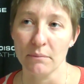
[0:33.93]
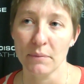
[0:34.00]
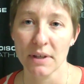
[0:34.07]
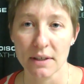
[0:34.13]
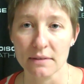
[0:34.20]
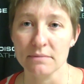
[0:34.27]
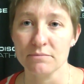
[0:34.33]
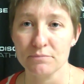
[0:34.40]

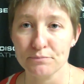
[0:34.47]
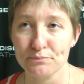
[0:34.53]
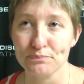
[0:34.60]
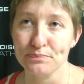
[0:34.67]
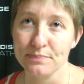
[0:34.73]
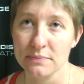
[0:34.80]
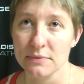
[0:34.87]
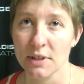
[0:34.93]
being,
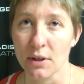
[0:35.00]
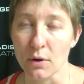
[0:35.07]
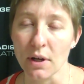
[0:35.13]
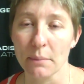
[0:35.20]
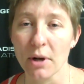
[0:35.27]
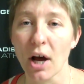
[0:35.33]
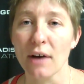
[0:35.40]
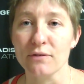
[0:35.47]
you know,
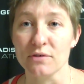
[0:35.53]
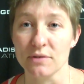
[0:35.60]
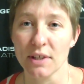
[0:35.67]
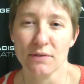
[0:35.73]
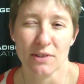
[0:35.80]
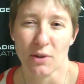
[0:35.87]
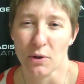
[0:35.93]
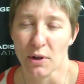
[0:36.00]
coming off,
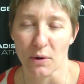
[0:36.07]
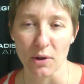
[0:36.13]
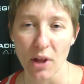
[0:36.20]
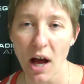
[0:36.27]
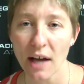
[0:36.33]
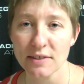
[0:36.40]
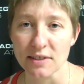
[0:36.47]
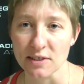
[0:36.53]
even though there were
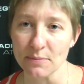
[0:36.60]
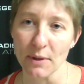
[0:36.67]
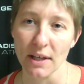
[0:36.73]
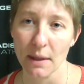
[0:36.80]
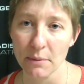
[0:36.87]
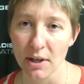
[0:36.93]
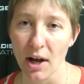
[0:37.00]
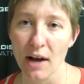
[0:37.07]
losses, but
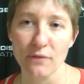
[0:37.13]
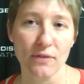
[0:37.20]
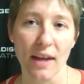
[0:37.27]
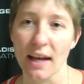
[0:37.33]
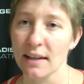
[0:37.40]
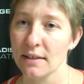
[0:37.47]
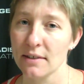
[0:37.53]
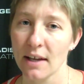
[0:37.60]
coming off
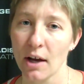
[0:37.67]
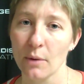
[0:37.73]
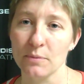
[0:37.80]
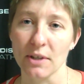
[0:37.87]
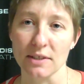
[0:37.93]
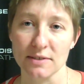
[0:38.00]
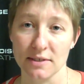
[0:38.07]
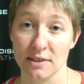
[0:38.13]
that
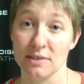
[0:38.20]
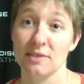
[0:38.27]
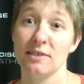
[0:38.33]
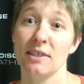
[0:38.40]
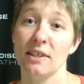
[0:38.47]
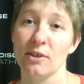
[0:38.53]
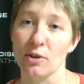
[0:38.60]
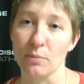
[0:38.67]
helped us
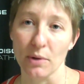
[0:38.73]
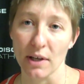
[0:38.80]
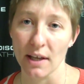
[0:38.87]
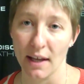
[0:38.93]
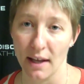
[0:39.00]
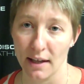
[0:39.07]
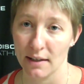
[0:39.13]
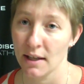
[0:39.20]

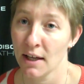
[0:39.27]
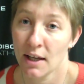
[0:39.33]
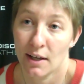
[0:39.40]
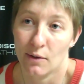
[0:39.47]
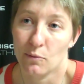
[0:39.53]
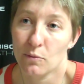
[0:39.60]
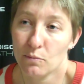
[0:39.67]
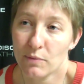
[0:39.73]
considerably. And
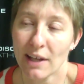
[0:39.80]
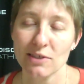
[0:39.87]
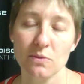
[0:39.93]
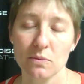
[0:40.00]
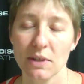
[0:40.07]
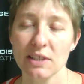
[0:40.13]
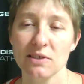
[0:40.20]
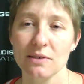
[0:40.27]
that's
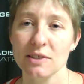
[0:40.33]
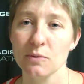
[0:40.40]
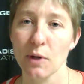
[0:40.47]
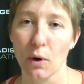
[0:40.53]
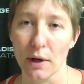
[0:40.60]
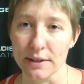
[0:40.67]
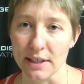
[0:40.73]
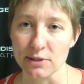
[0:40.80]
the reason
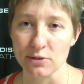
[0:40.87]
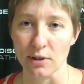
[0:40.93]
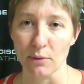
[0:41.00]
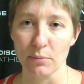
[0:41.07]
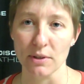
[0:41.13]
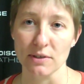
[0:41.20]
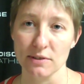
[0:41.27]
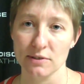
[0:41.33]
we go on that
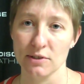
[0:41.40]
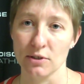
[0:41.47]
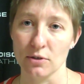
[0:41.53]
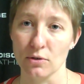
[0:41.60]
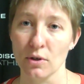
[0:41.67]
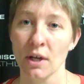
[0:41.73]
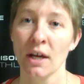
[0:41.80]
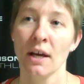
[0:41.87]
trip, is
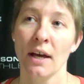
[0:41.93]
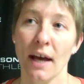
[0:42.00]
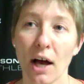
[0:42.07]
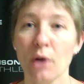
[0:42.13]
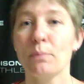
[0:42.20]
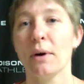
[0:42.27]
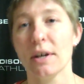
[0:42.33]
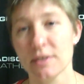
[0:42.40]
to
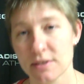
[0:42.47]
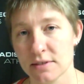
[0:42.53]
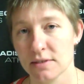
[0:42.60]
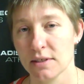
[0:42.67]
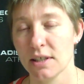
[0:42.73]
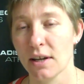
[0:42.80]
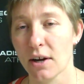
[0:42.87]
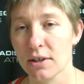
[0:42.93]
help
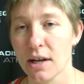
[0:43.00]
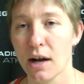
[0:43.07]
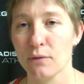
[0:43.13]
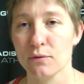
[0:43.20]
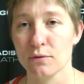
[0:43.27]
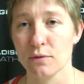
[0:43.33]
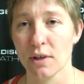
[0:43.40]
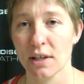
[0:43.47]
us in our
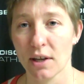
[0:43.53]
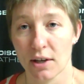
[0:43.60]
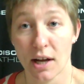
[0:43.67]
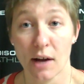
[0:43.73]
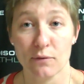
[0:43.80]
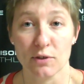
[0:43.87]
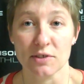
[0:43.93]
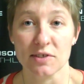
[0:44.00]

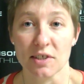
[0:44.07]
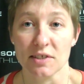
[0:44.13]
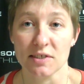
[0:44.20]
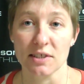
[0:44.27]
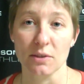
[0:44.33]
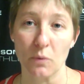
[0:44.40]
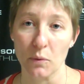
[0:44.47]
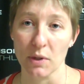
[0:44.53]
conference
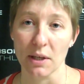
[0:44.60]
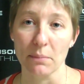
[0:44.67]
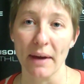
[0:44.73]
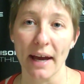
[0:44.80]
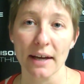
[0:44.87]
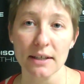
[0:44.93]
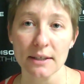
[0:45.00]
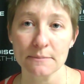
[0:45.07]
season and when we get
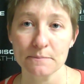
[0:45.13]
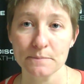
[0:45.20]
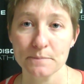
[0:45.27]
back.